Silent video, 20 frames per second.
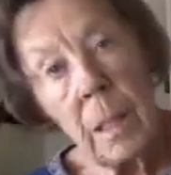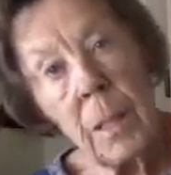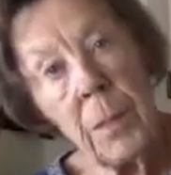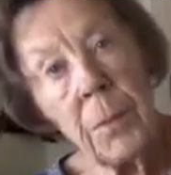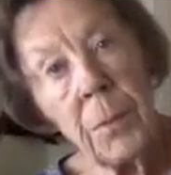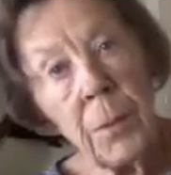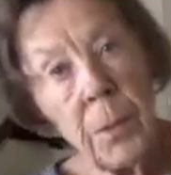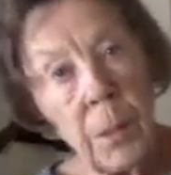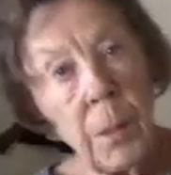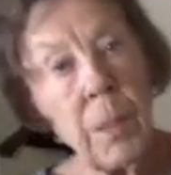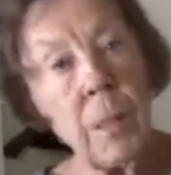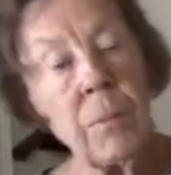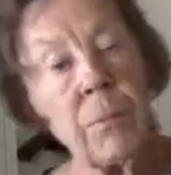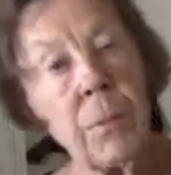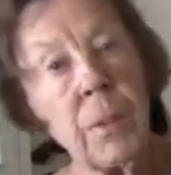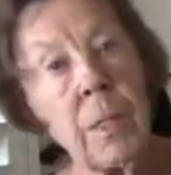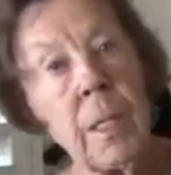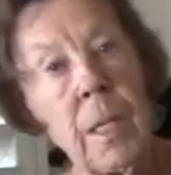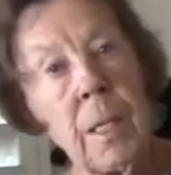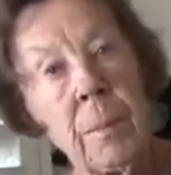A third of
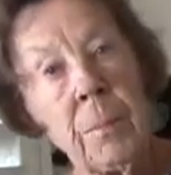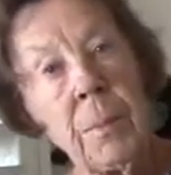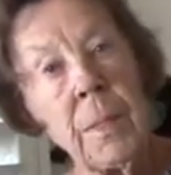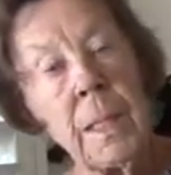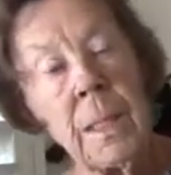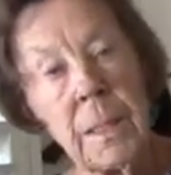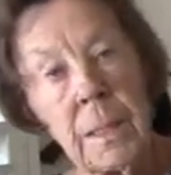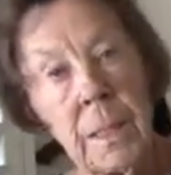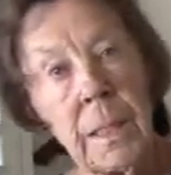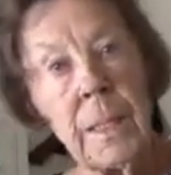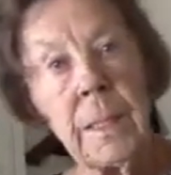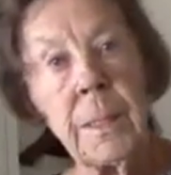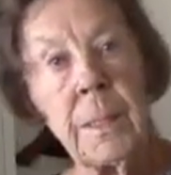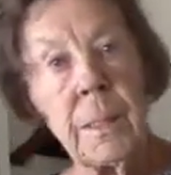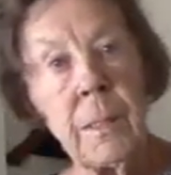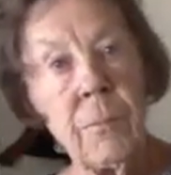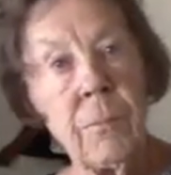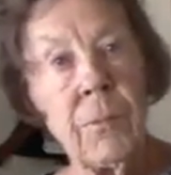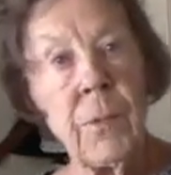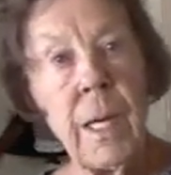a cup has less
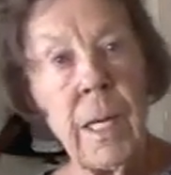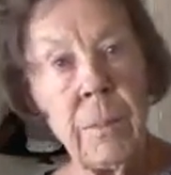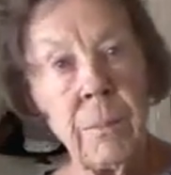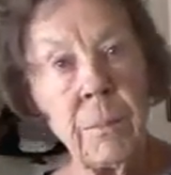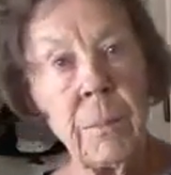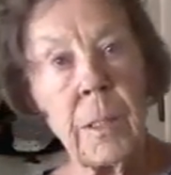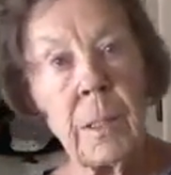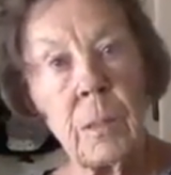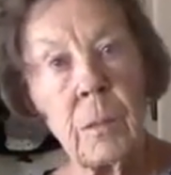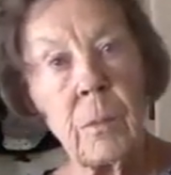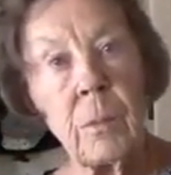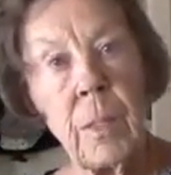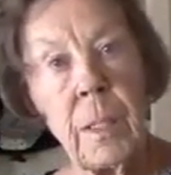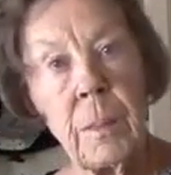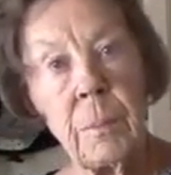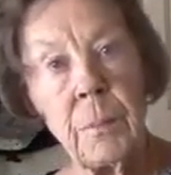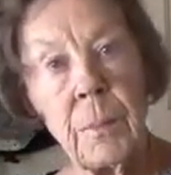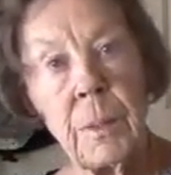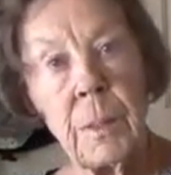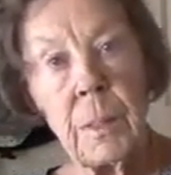than 5
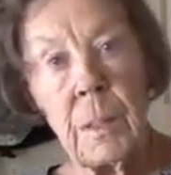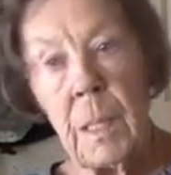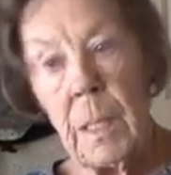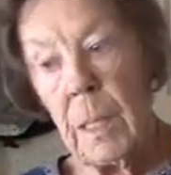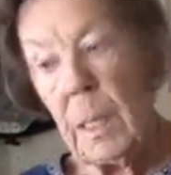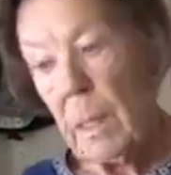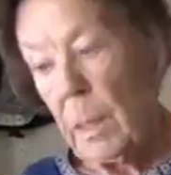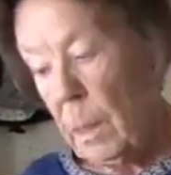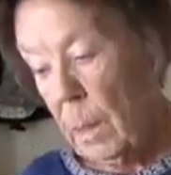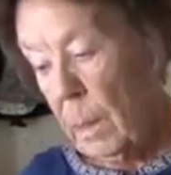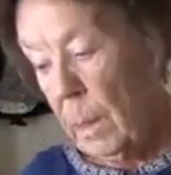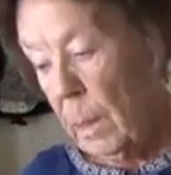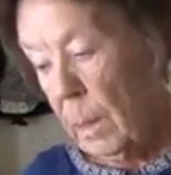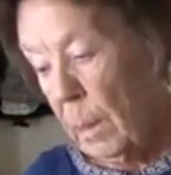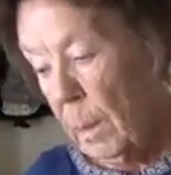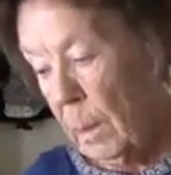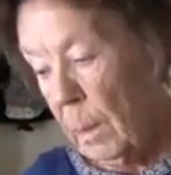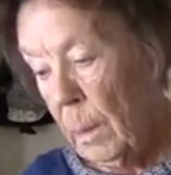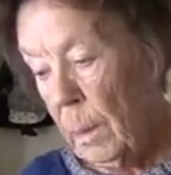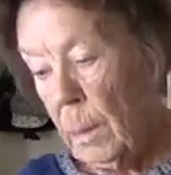milligrams.
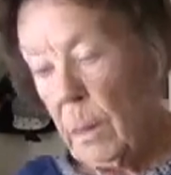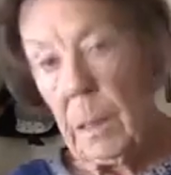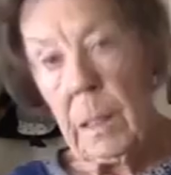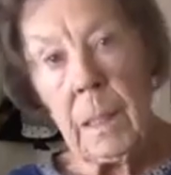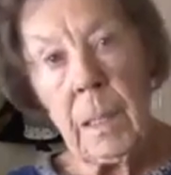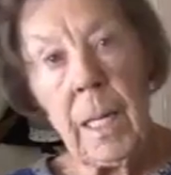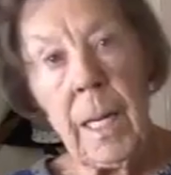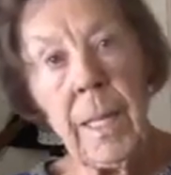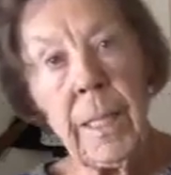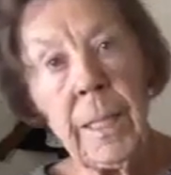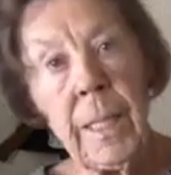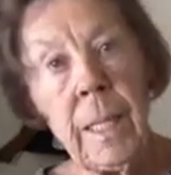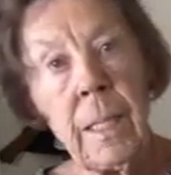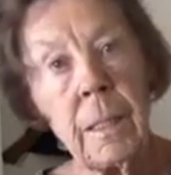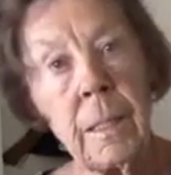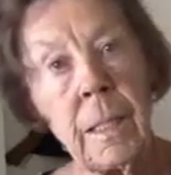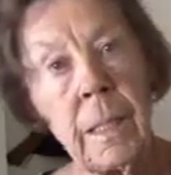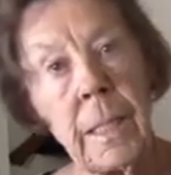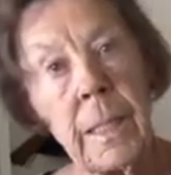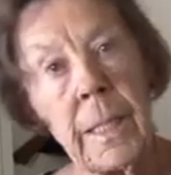I
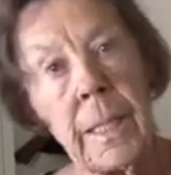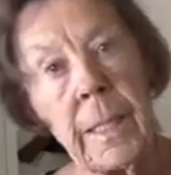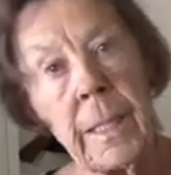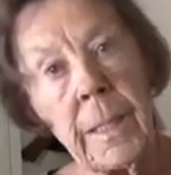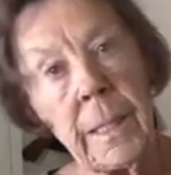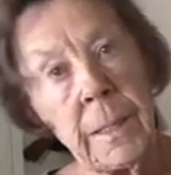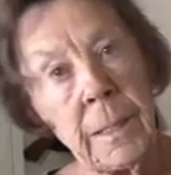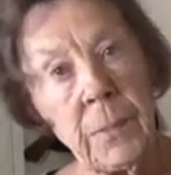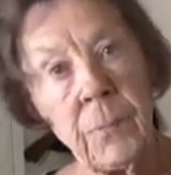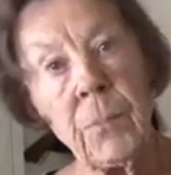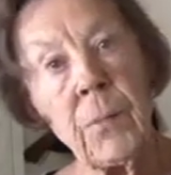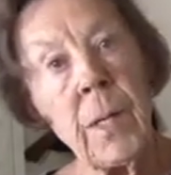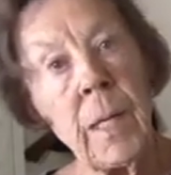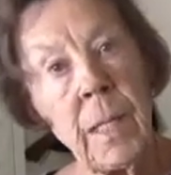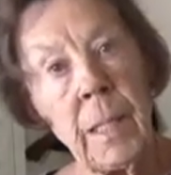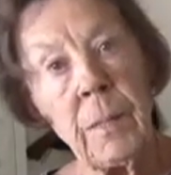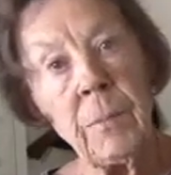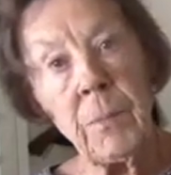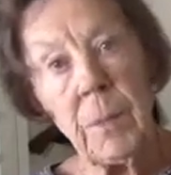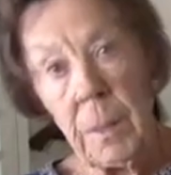calculated it as
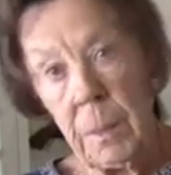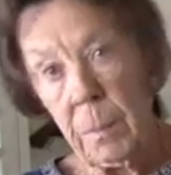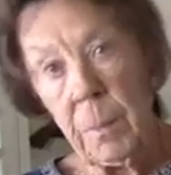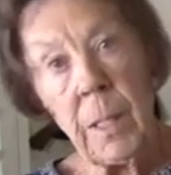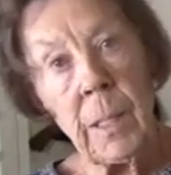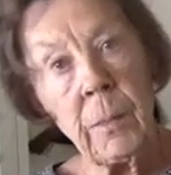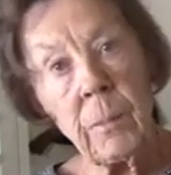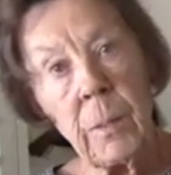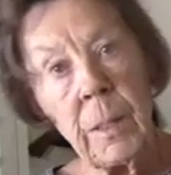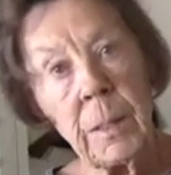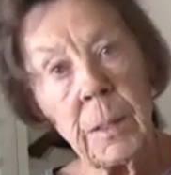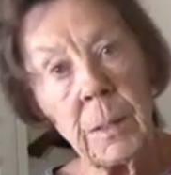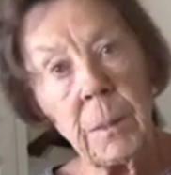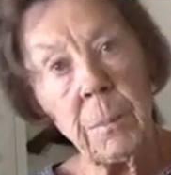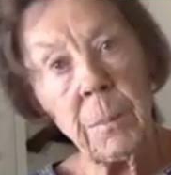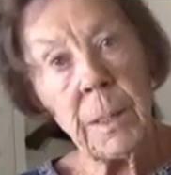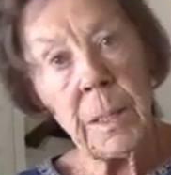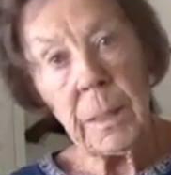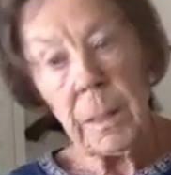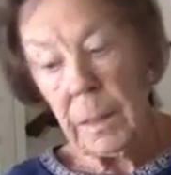5 in my
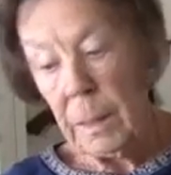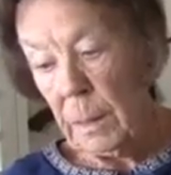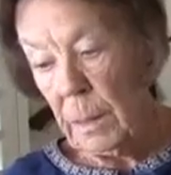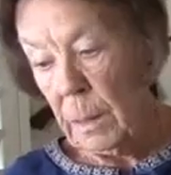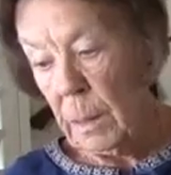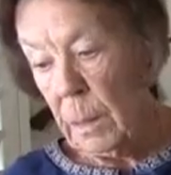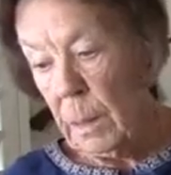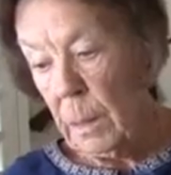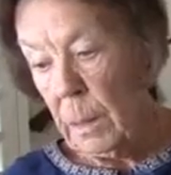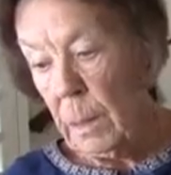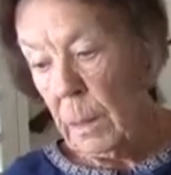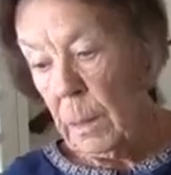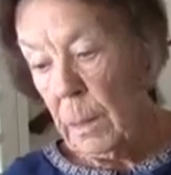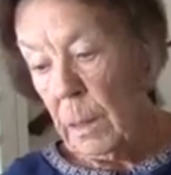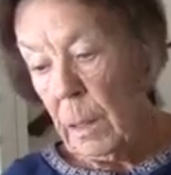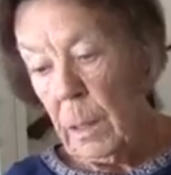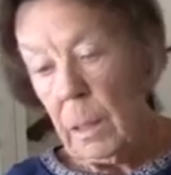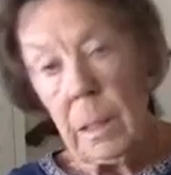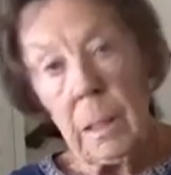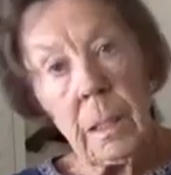recipes.
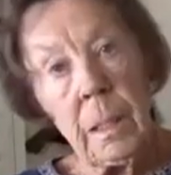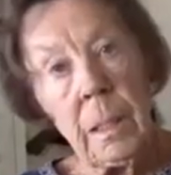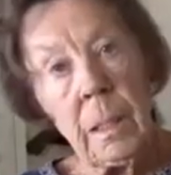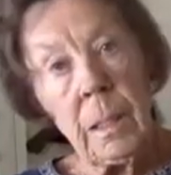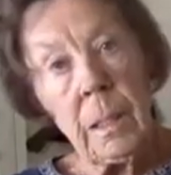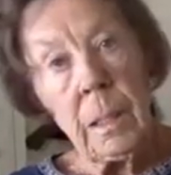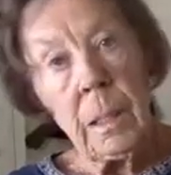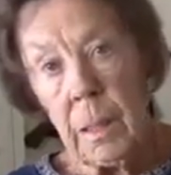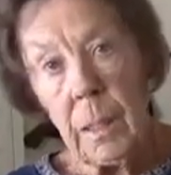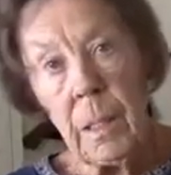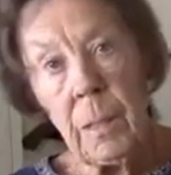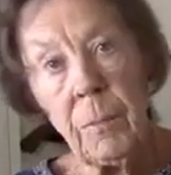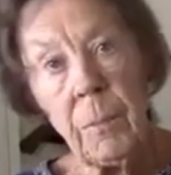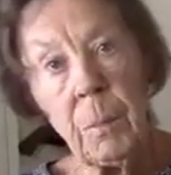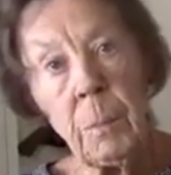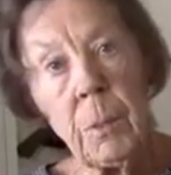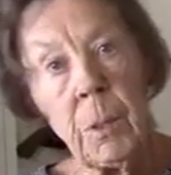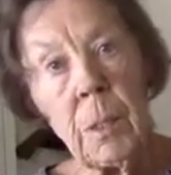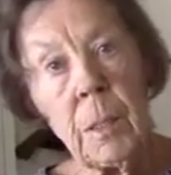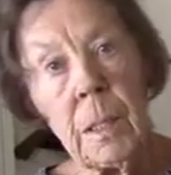If
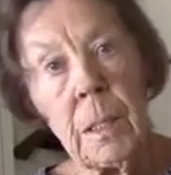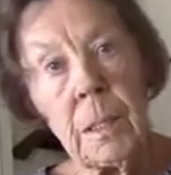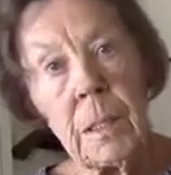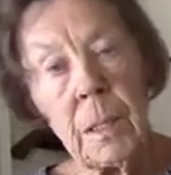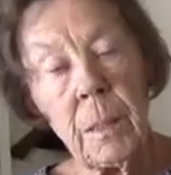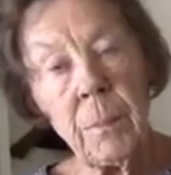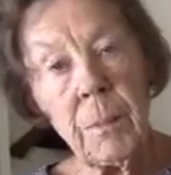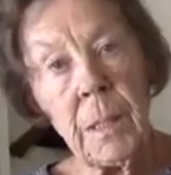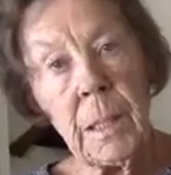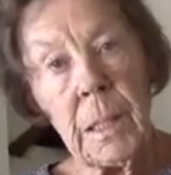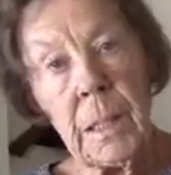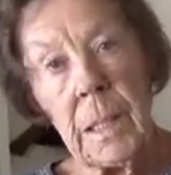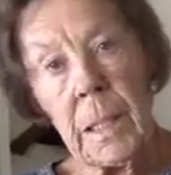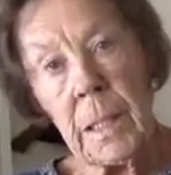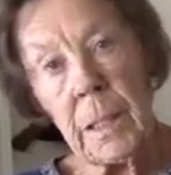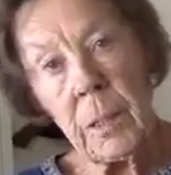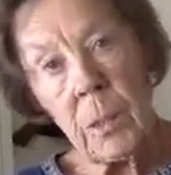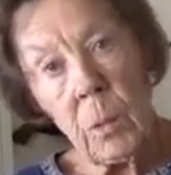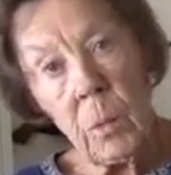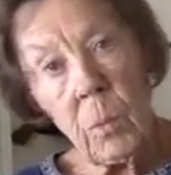I'm cooking something that
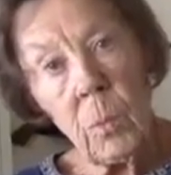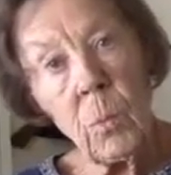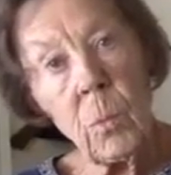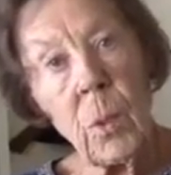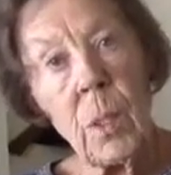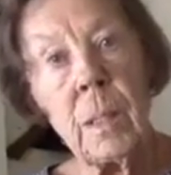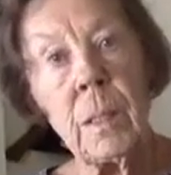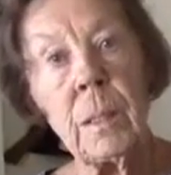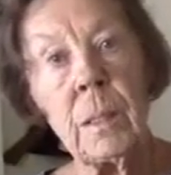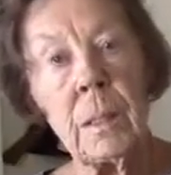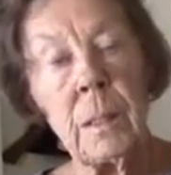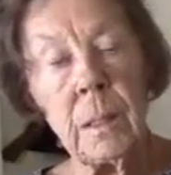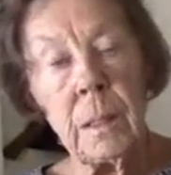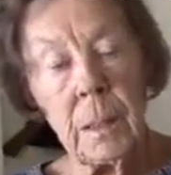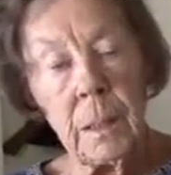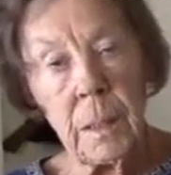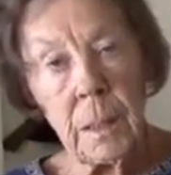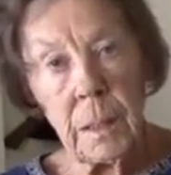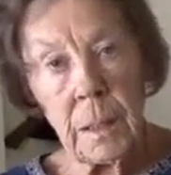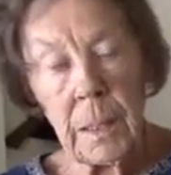I don't want
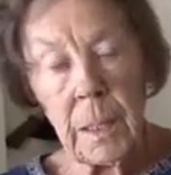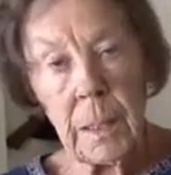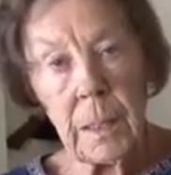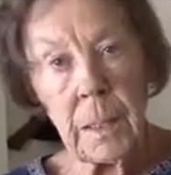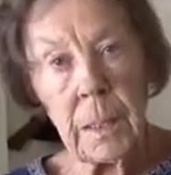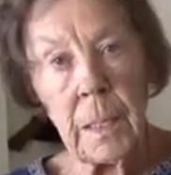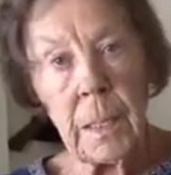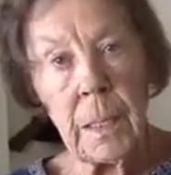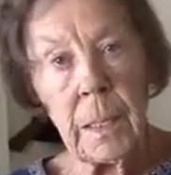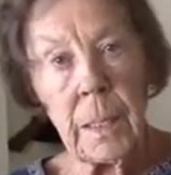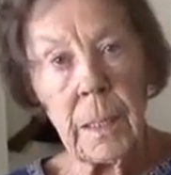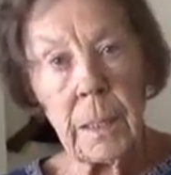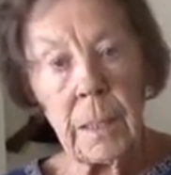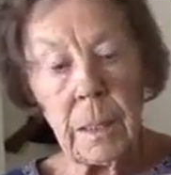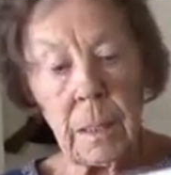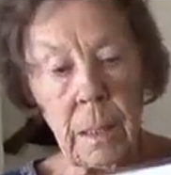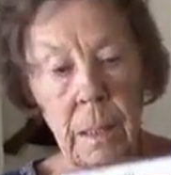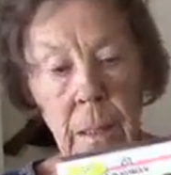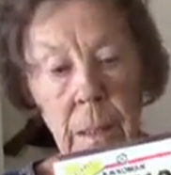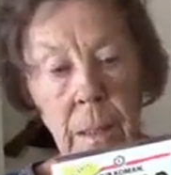seasoning in,
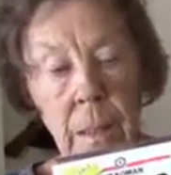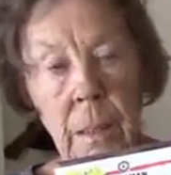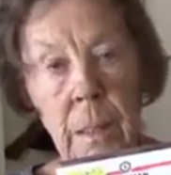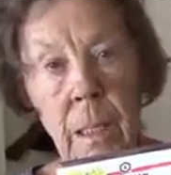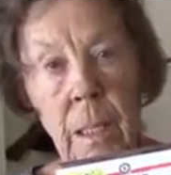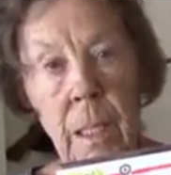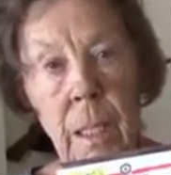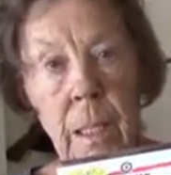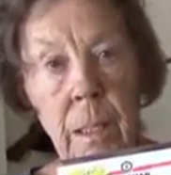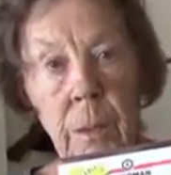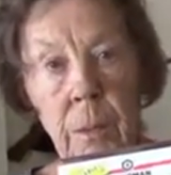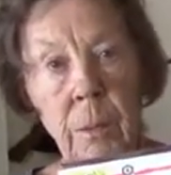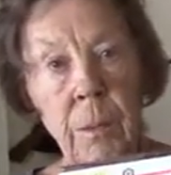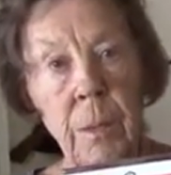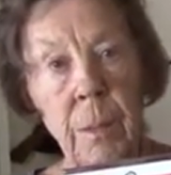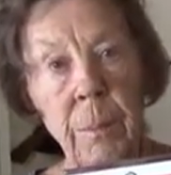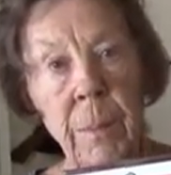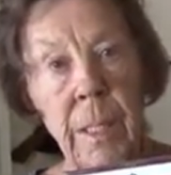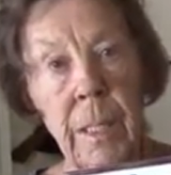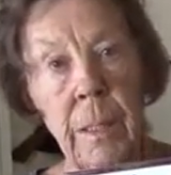I'll
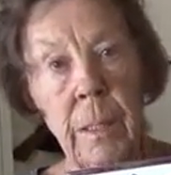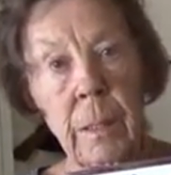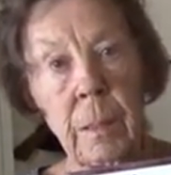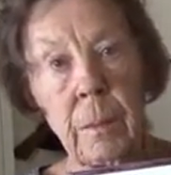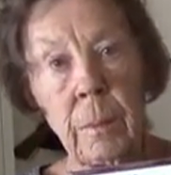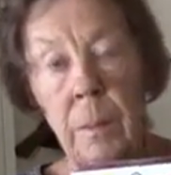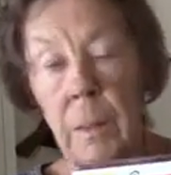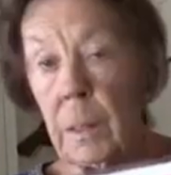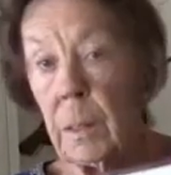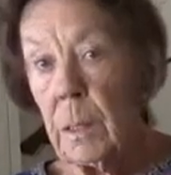use the panko.